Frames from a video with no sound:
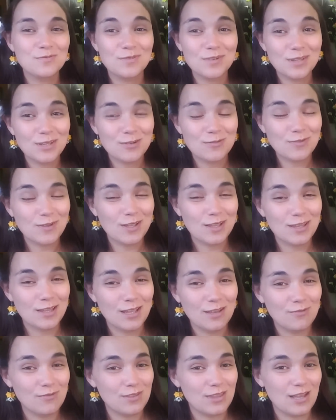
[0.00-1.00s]
really fell in
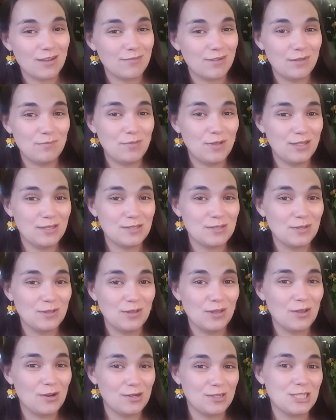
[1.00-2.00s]
love with that red
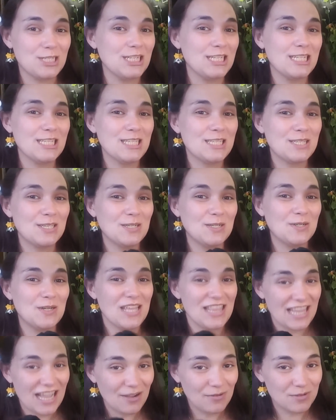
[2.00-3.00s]
pencil urchin,
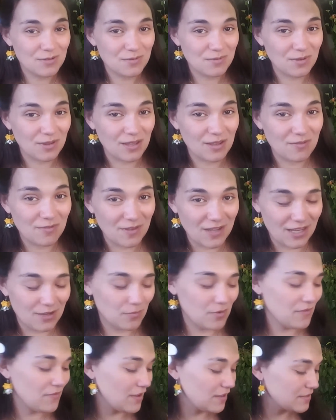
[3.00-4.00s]
so that was really fun.
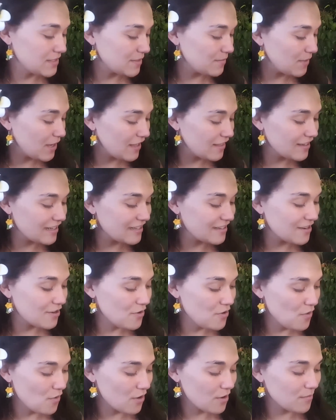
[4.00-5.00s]
We found some other
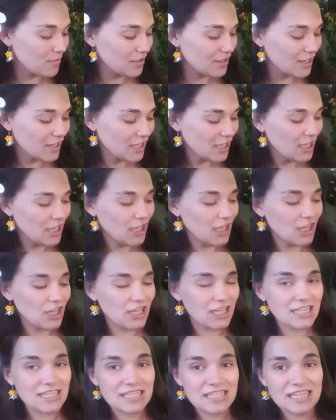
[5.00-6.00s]
normal
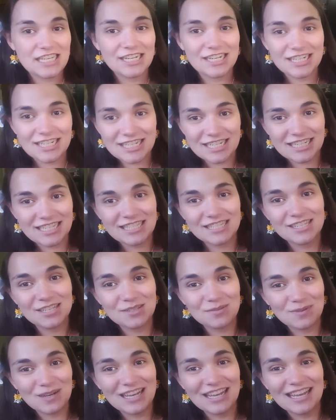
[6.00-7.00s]
looking sea urchins
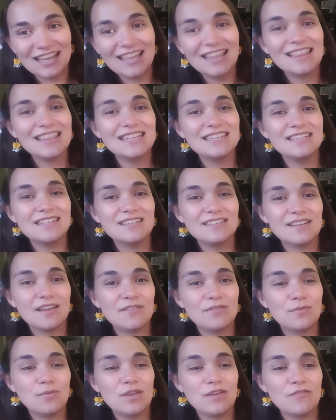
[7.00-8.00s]
as well. This is
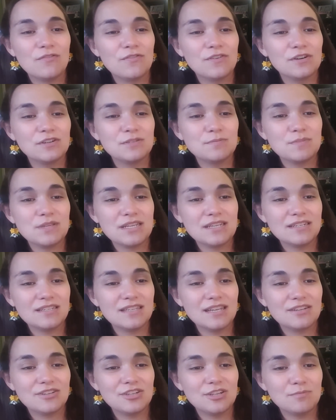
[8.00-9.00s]
the first piece
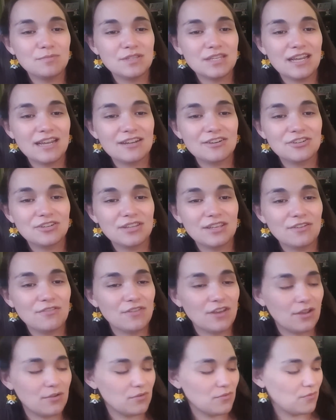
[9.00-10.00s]
that Chips actually
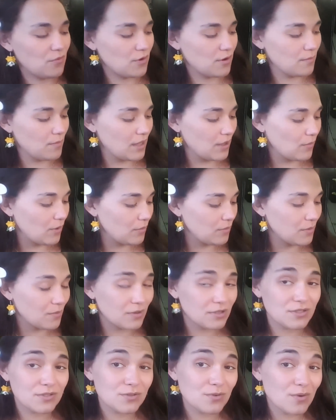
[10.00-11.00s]
found for me while we
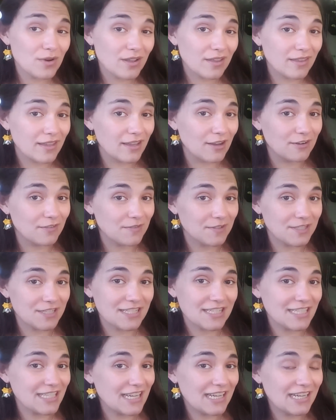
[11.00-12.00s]
were snorkeling our
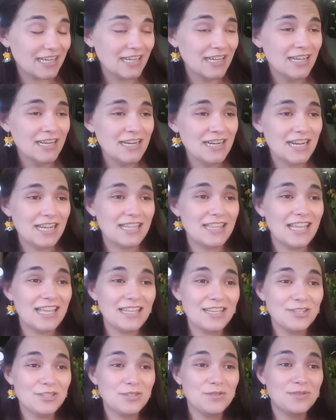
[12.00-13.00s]
first day. And
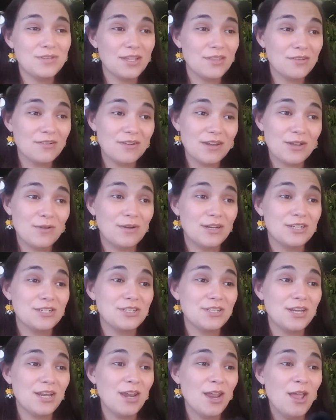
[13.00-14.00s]
that leads to another great
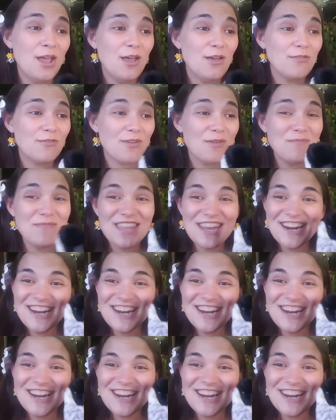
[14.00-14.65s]
question from